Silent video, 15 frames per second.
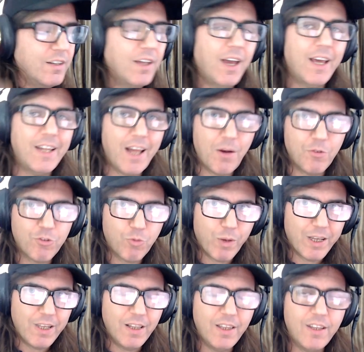And that was
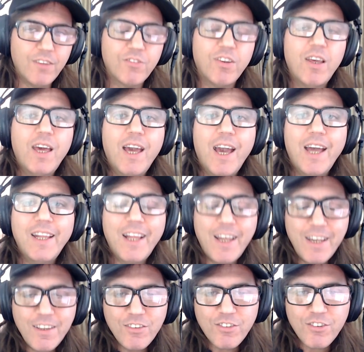WikiLeaks. And that
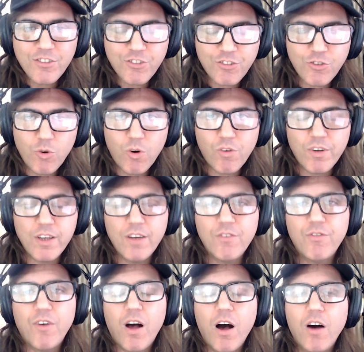is the story
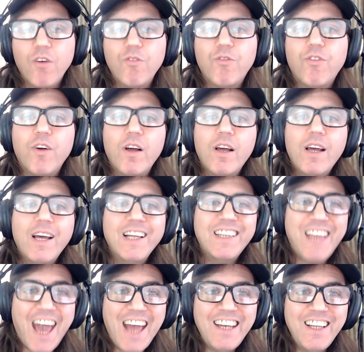of, of
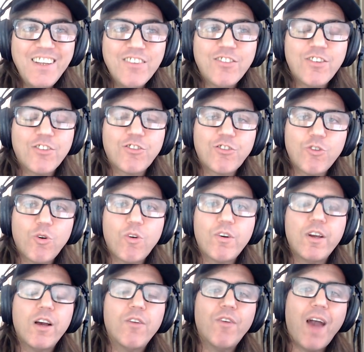that is the story
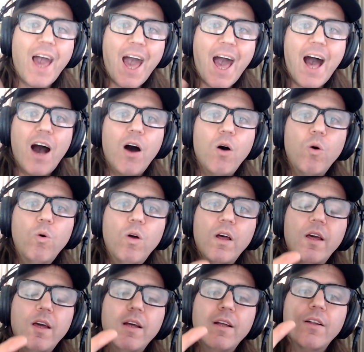of how
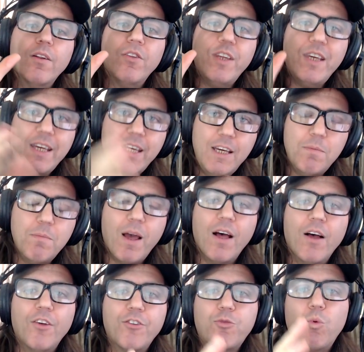the
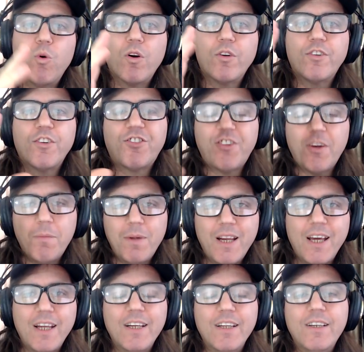emails were
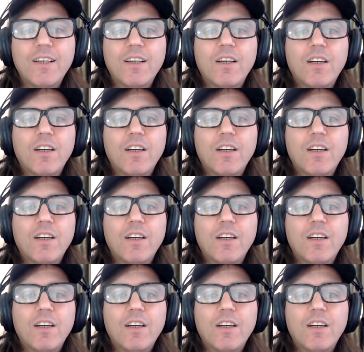disseminated